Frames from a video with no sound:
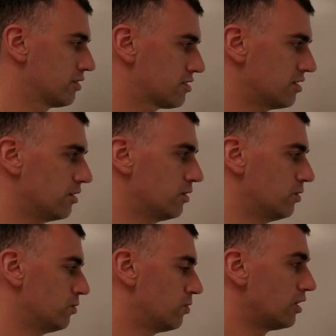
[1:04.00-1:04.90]

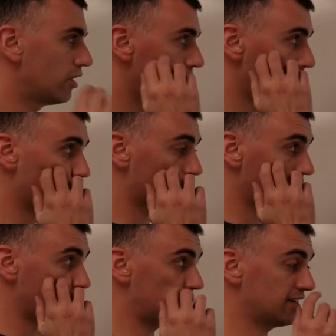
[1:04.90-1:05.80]
So we're
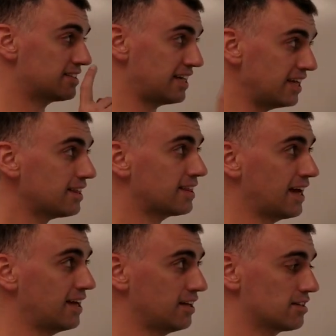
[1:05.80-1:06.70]
going to then take
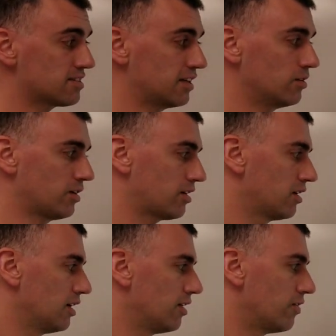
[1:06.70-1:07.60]
that and say, look,
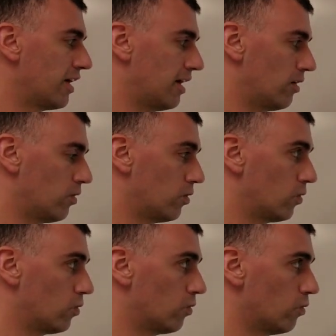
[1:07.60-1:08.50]
that
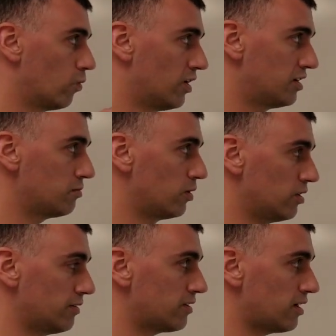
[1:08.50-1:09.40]
1
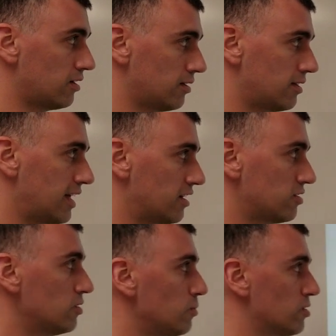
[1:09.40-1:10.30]
mole of that
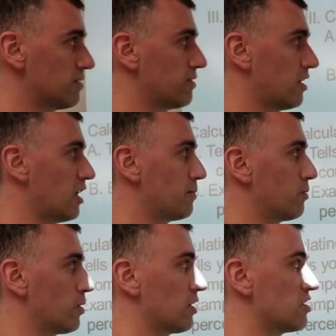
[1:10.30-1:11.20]
2 moles of carbon,
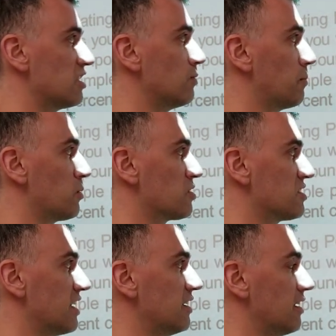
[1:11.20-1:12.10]
we're going to see what
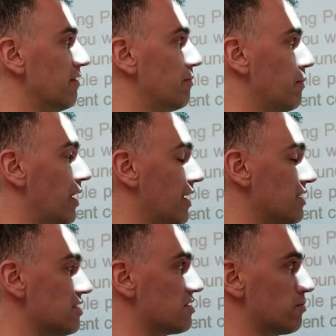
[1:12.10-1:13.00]
percent of
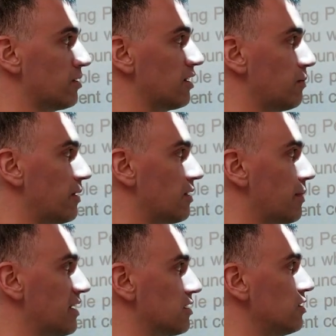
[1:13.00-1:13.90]
mass. We're going to compare the
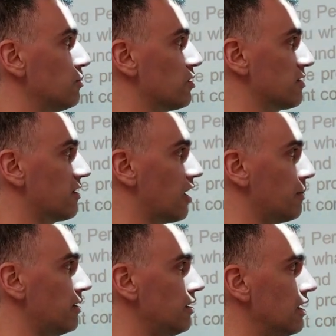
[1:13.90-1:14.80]
mass of 2 moles of
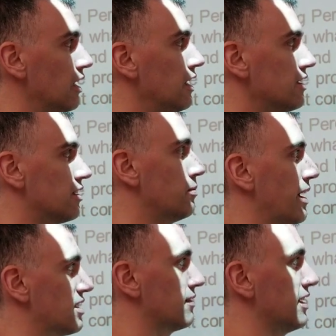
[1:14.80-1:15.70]
carbon to the
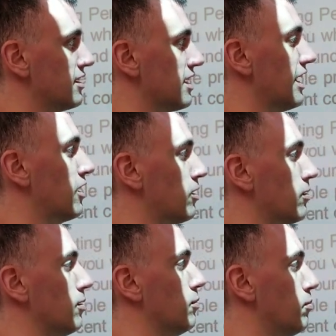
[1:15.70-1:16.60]
mass of the entire
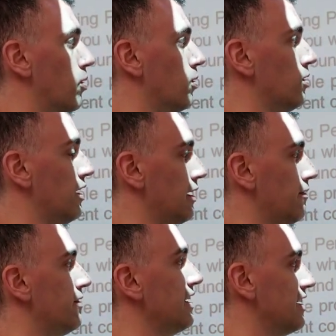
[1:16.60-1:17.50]
mole
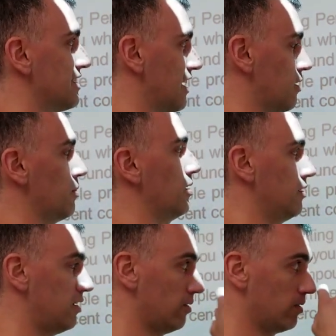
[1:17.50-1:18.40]
of the entire
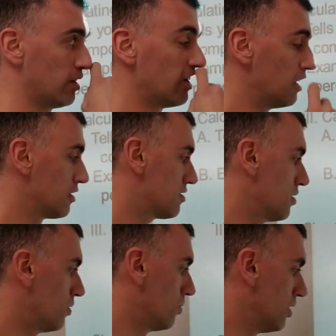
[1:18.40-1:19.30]
molecule.
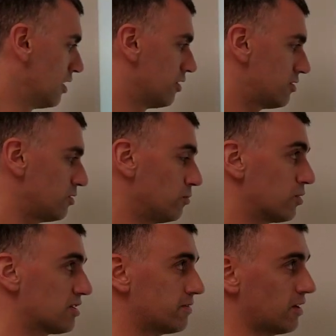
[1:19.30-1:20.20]
So 2
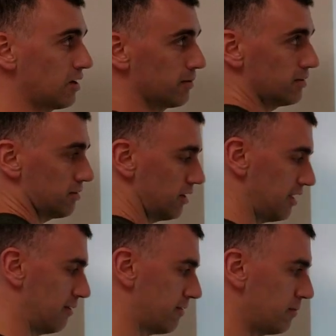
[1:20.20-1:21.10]
moles of carbon,
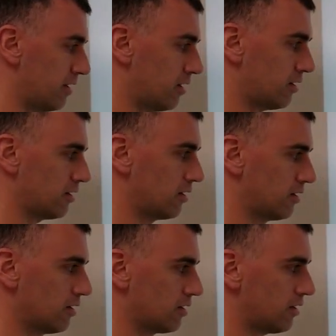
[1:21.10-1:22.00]
again from here,
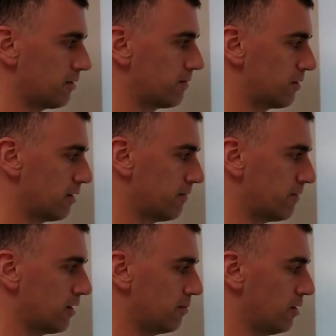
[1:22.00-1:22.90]
convert it
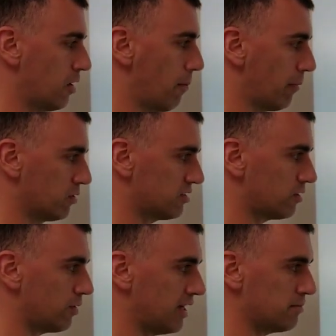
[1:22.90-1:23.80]
from moles to
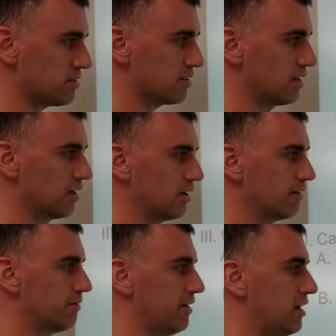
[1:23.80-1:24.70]
grams,
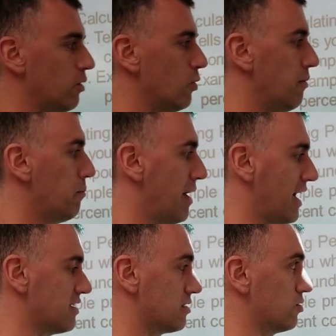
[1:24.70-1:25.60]
find out what
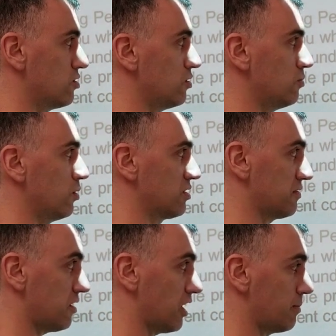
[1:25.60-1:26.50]
mass those 2 moles
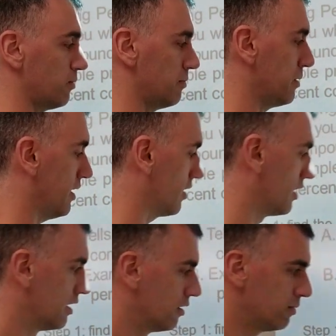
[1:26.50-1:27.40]
of carbon would be.
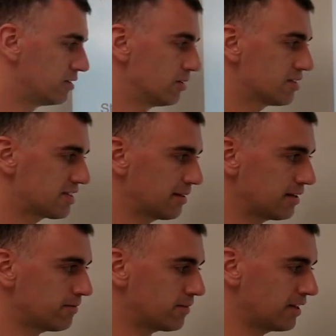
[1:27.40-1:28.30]
We do the same
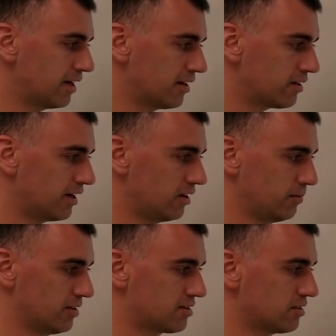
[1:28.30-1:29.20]
thing for the other
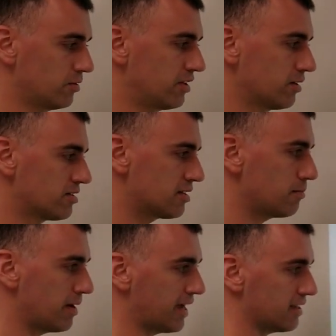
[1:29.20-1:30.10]
elements. So there's the
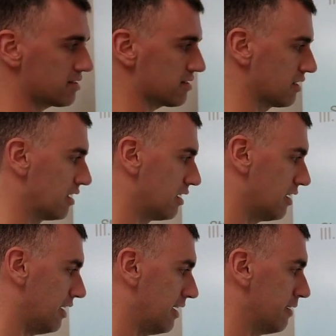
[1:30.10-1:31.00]
mass
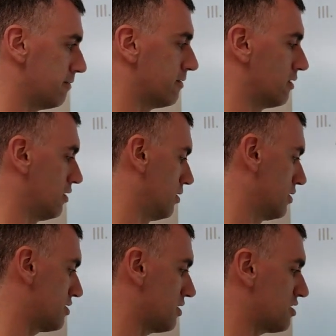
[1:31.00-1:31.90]
of
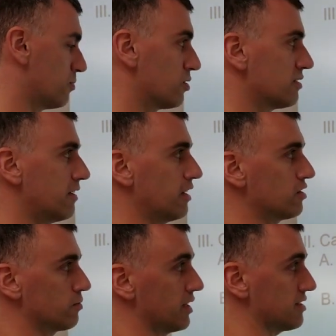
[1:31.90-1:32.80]
6 moles of
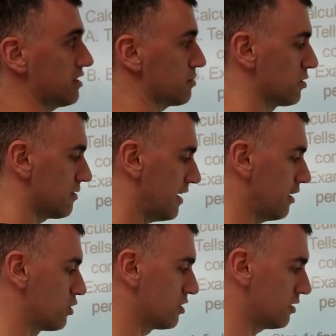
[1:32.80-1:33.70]
hydrogen, right? 6 moles of
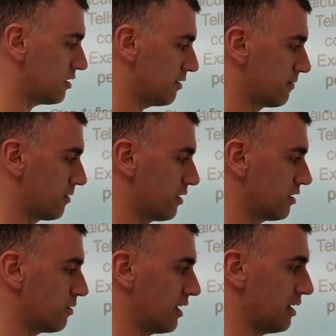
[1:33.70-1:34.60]
hydrogen converted
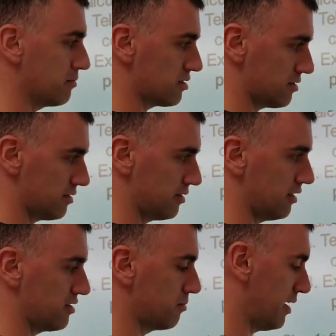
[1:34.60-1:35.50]
to grams,
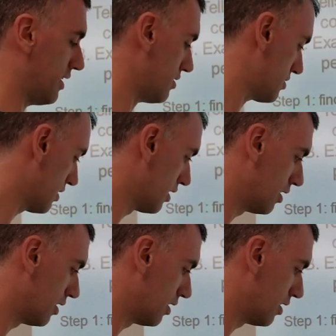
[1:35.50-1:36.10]
there's a mass.